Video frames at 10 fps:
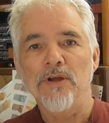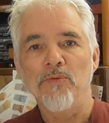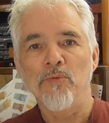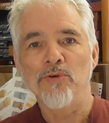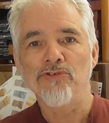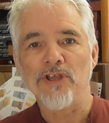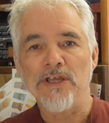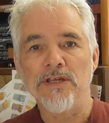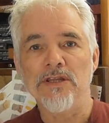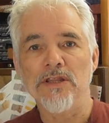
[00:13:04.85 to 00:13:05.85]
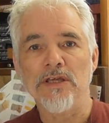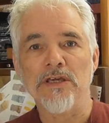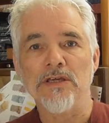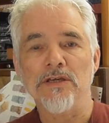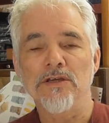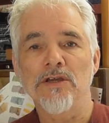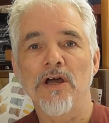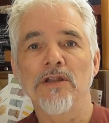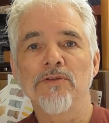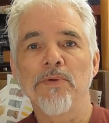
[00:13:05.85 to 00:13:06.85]
was in the
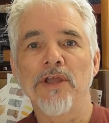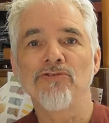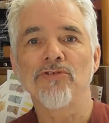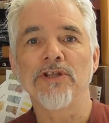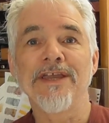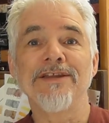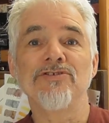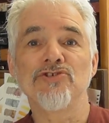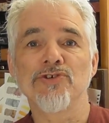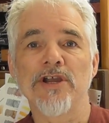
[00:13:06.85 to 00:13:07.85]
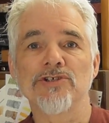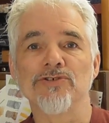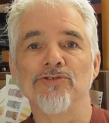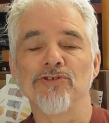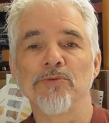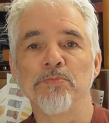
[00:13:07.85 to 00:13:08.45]
Coloured Pencil Hidden Treasures